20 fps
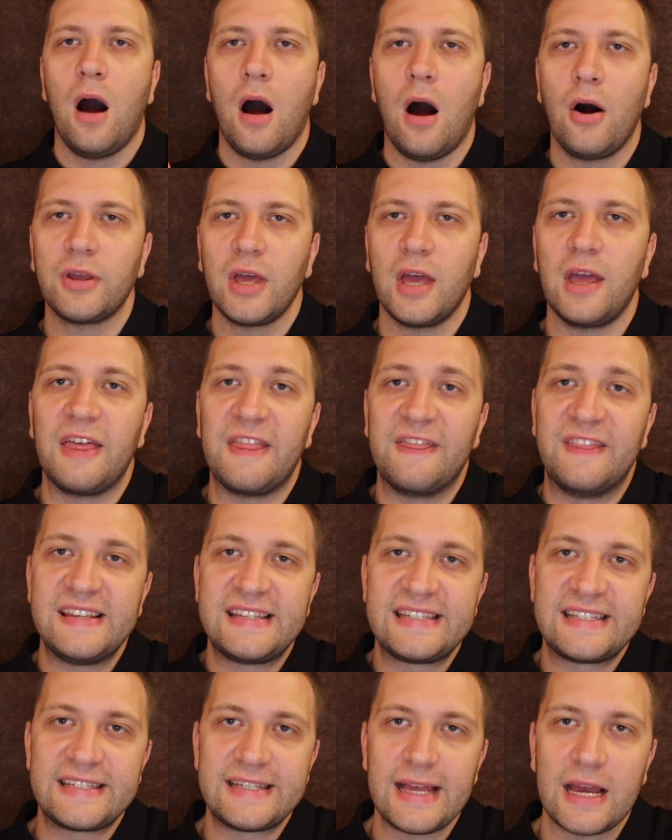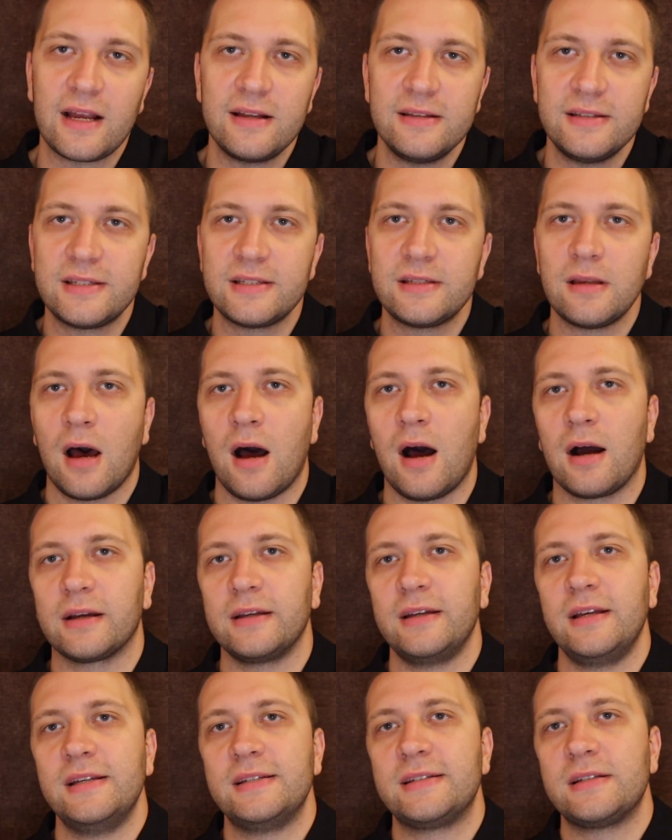Okay, the second stock
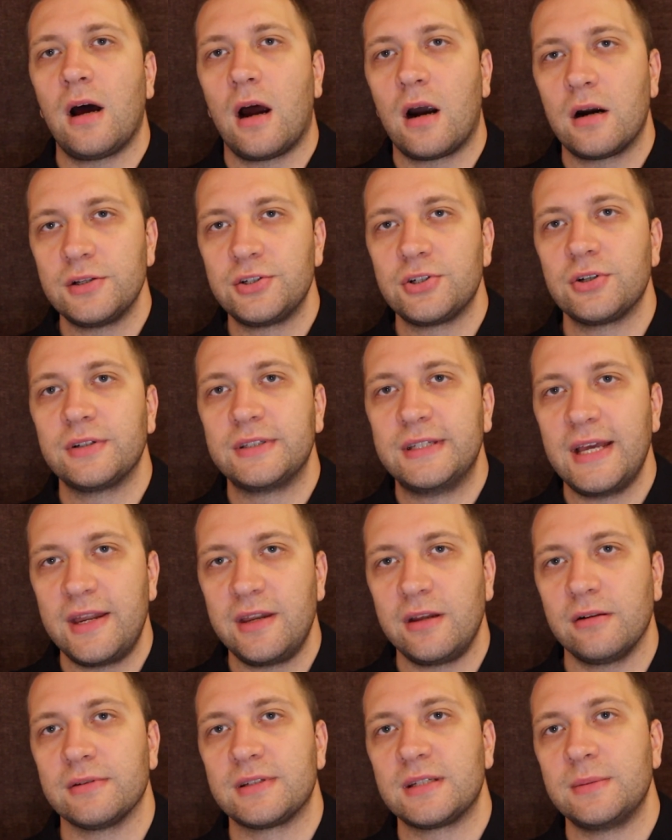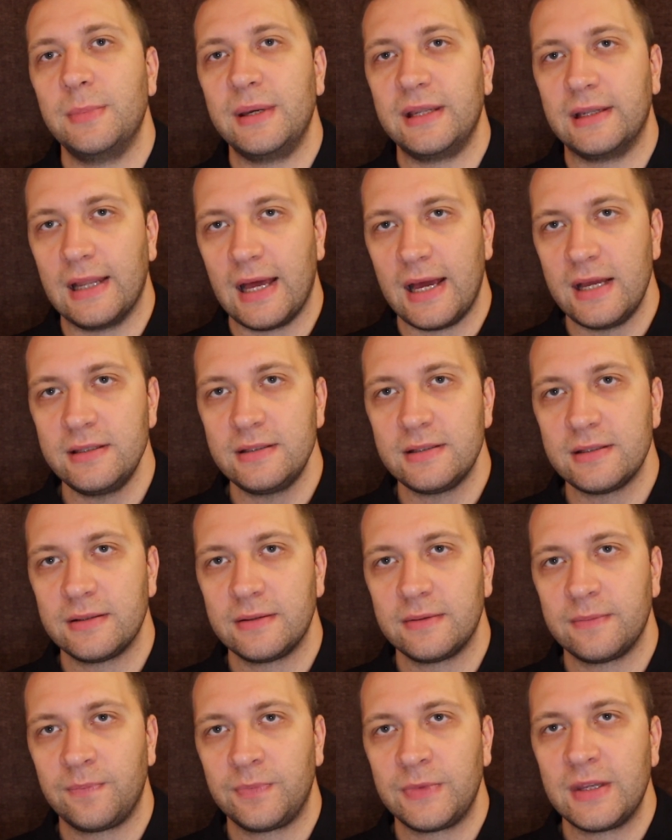is Archer Daniels Midland,
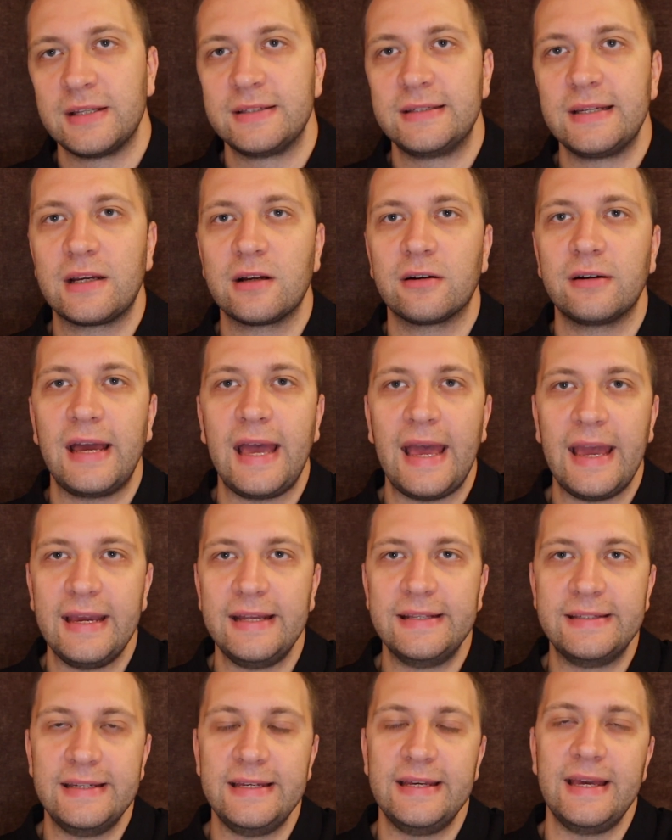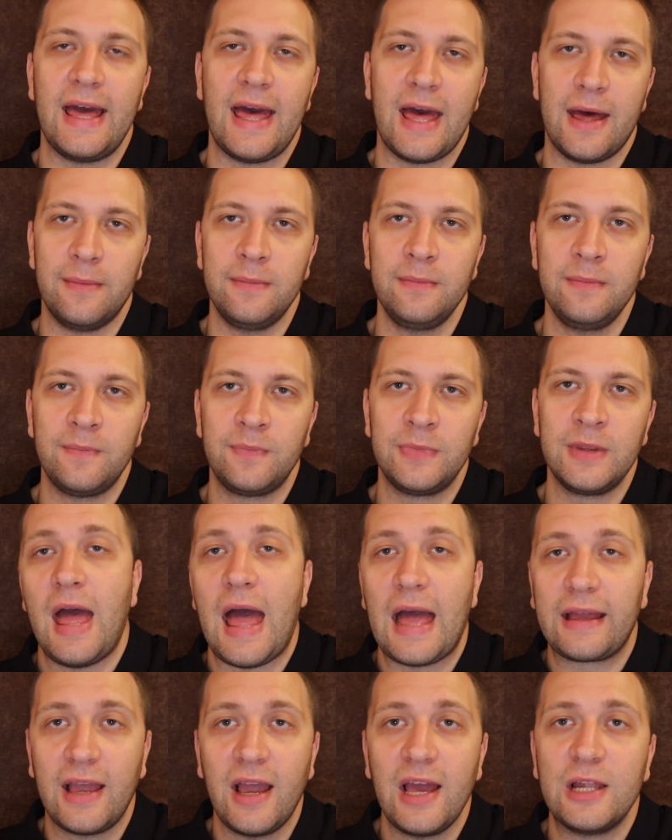ticker ADM.
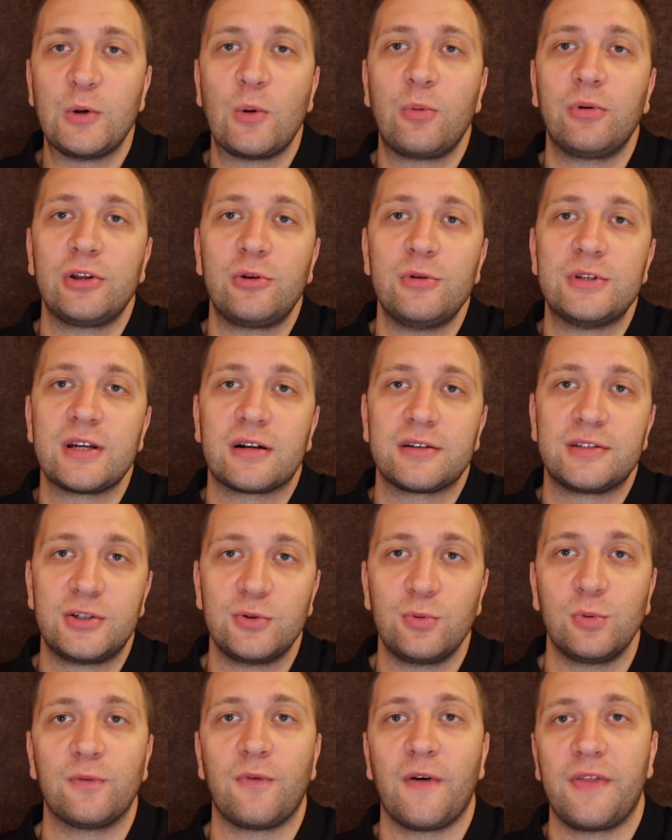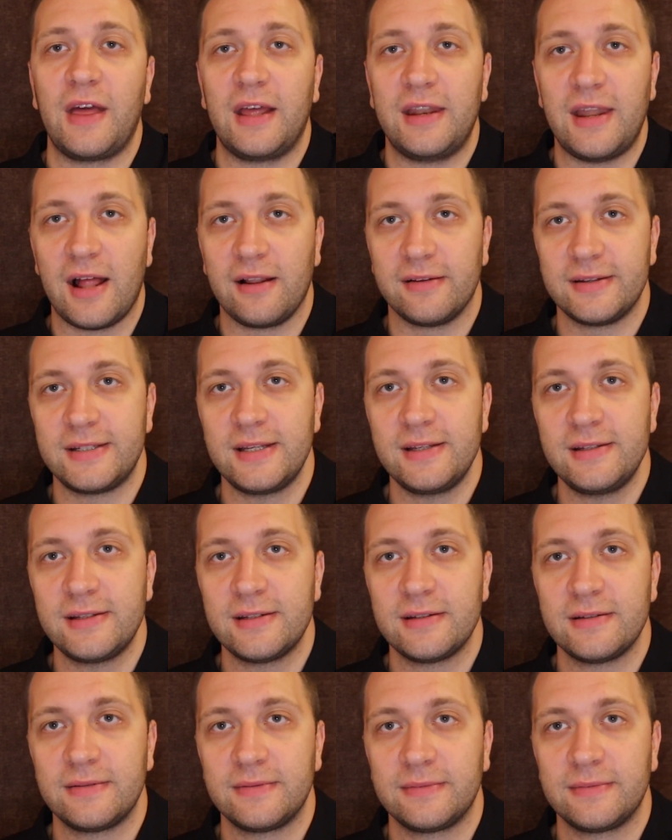Again, we will use our tool for the analysis.